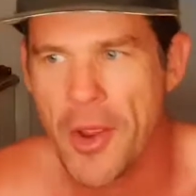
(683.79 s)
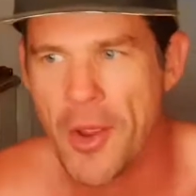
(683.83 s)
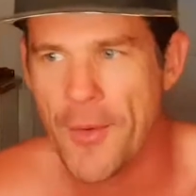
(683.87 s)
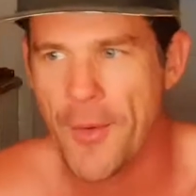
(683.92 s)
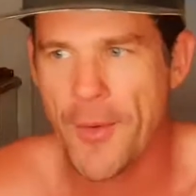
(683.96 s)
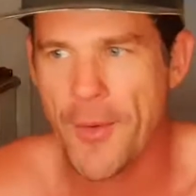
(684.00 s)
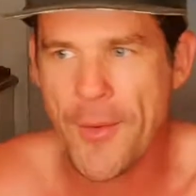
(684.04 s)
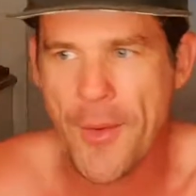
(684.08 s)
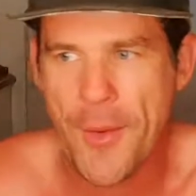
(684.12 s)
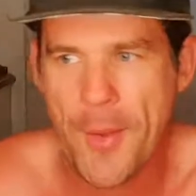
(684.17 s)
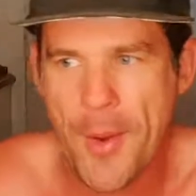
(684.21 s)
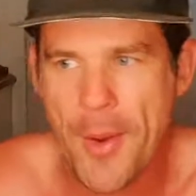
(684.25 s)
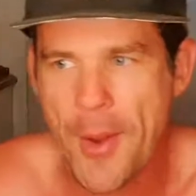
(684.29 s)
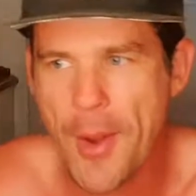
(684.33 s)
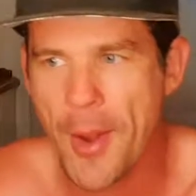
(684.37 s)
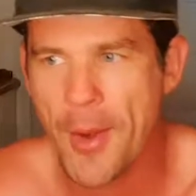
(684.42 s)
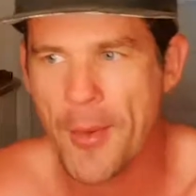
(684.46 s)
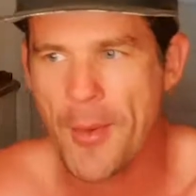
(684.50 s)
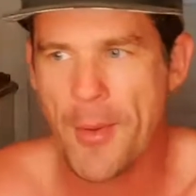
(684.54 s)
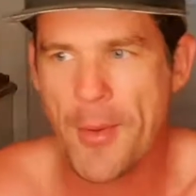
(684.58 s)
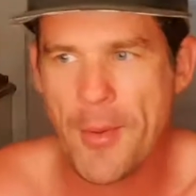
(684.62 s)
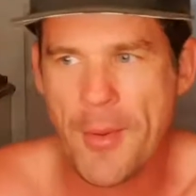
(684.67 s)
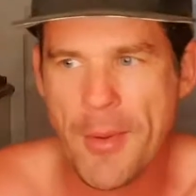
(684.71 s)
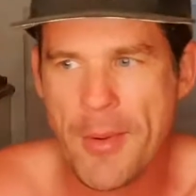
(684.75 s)

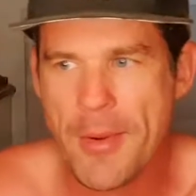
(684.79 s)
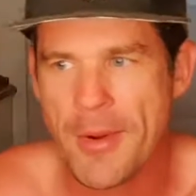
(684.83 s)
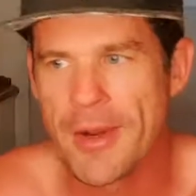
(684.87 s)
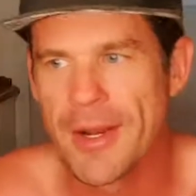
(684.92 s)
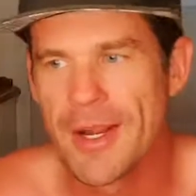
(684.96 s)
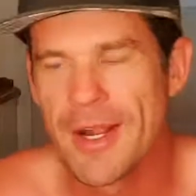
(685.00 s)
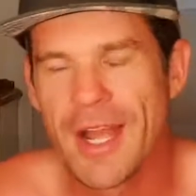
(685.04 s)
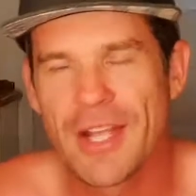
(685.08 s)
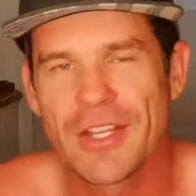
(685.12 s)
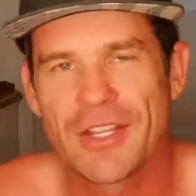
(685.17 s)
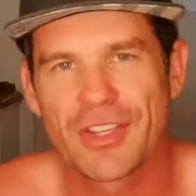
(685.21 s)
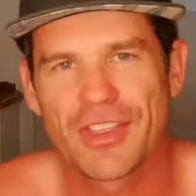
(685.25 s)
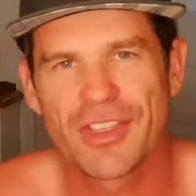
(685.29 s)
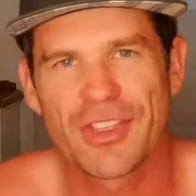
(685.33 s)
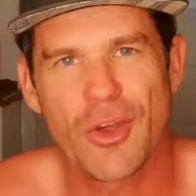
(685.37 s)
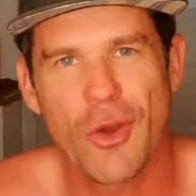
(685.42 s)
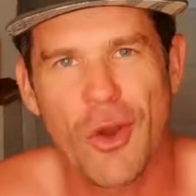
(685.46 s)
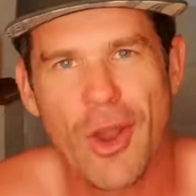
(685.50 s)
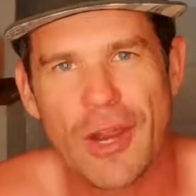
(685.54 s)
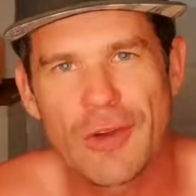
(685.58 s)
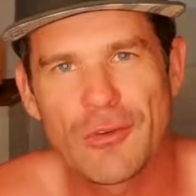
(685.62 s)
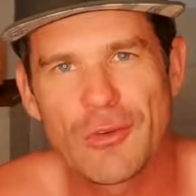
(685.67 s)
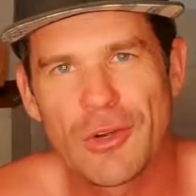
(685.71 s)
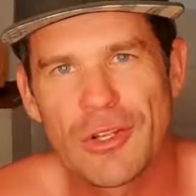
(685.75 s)
And your
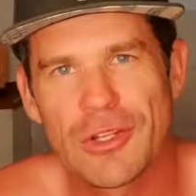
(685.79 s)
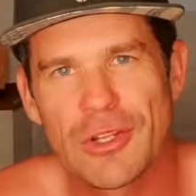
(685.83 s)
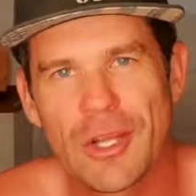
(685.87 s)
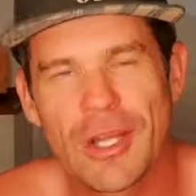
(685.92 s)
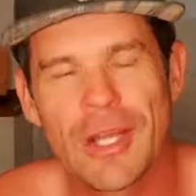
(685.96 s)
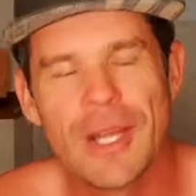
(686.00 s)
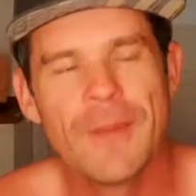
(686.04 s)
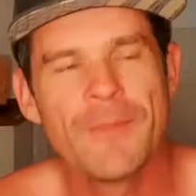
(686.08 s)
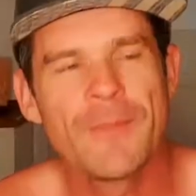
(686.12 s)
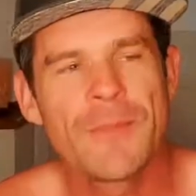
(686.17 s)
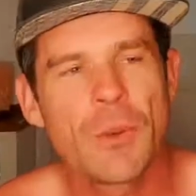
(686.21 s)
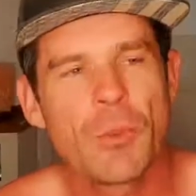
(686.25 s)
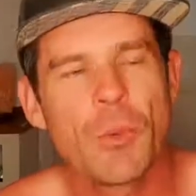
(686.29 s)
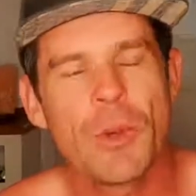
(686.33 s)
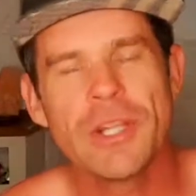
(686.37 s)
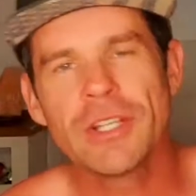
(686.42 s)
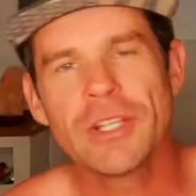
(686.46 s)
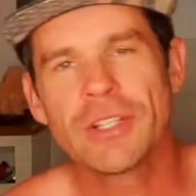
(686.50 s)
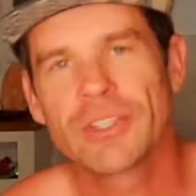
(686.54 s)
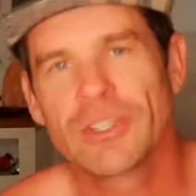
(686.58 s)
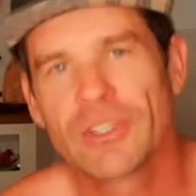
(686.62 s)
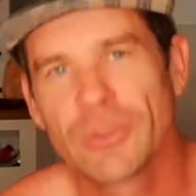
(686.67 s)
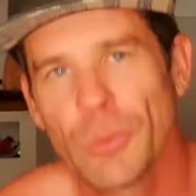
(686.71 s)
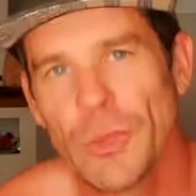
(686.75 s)
thyroid, like when
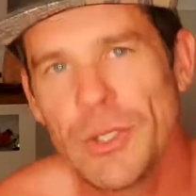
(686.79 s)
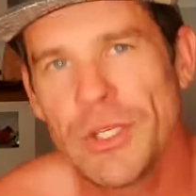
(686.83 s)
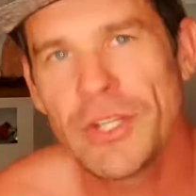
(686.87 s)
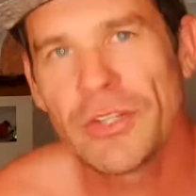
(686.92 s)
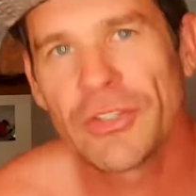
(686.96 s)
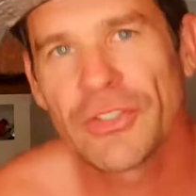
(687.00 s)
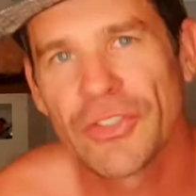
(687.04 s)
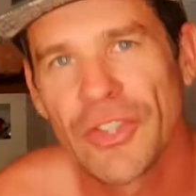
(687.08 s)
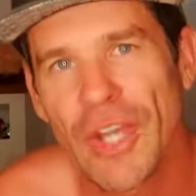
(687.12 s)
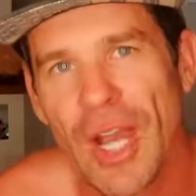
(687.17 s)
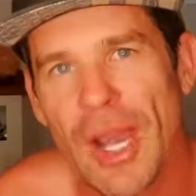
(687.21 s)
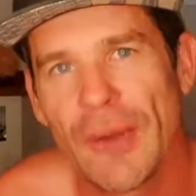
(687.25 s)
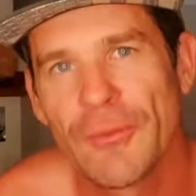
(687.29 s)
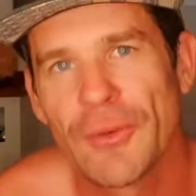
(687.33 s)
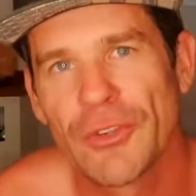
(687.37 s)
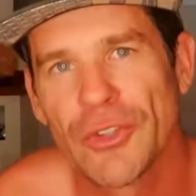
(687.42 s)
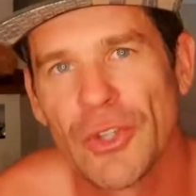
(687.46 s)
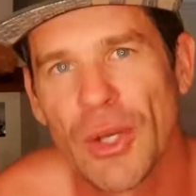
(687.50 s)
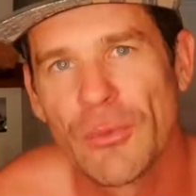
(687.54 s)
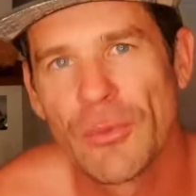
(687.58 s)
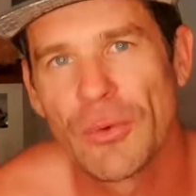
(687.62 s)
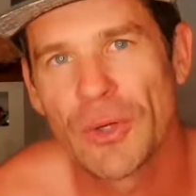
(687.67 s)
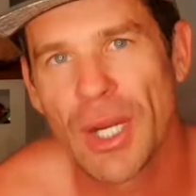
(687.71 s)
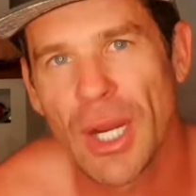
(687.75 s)
you starve
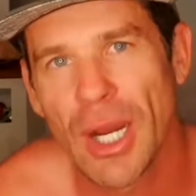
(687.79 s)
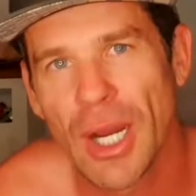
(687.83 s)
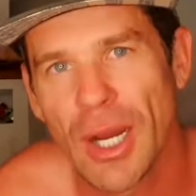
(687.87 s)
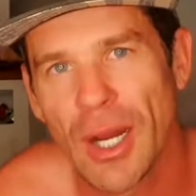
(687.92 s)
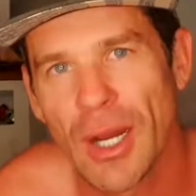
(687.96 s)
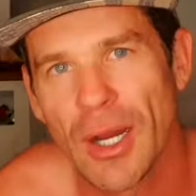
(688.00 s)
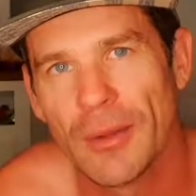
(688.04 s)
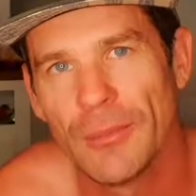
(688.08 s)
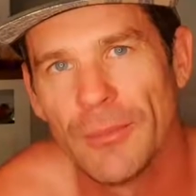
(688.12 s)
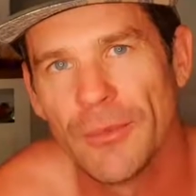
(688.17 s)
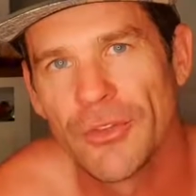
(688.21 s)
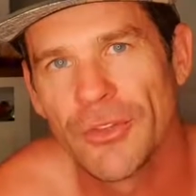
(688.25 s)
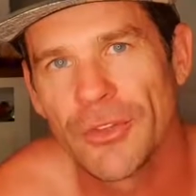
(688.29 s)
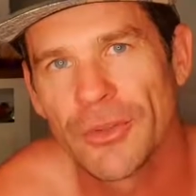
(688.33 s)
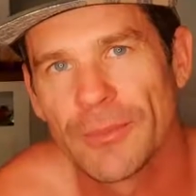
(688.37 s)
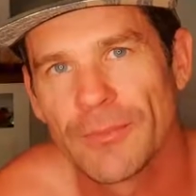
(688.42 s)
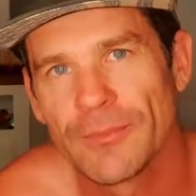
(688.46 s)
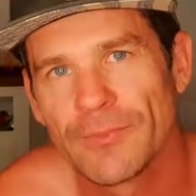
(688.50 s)
yourself of carbs,